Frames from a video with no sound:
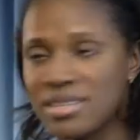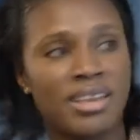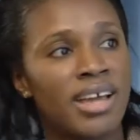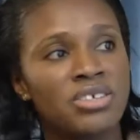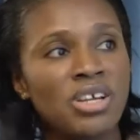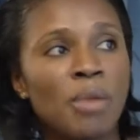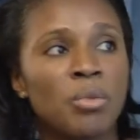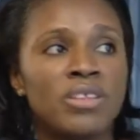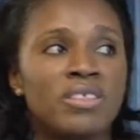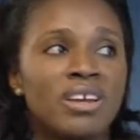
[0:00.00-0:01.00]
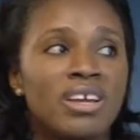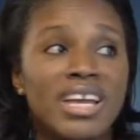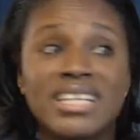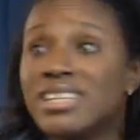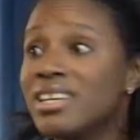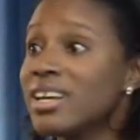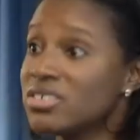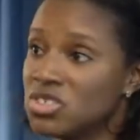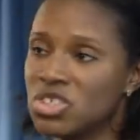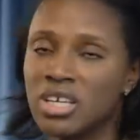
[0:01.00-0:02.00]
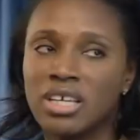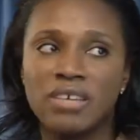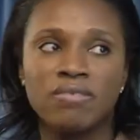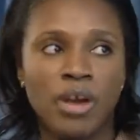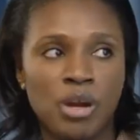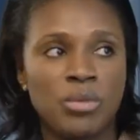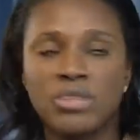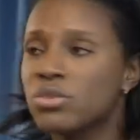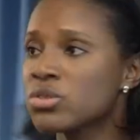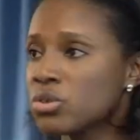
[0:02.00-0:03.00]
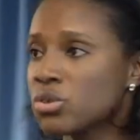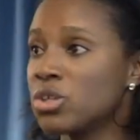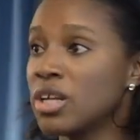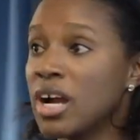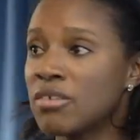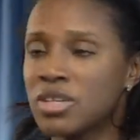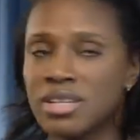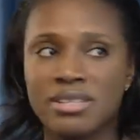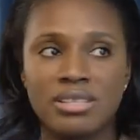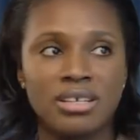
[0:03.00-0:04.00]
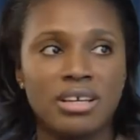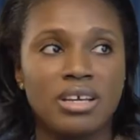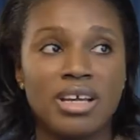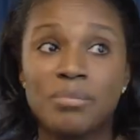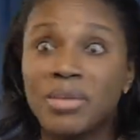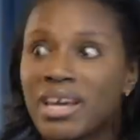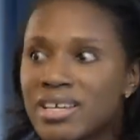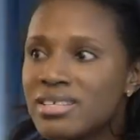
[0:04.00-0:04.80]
is catching up with is ESG, environmental, social, and governance. Because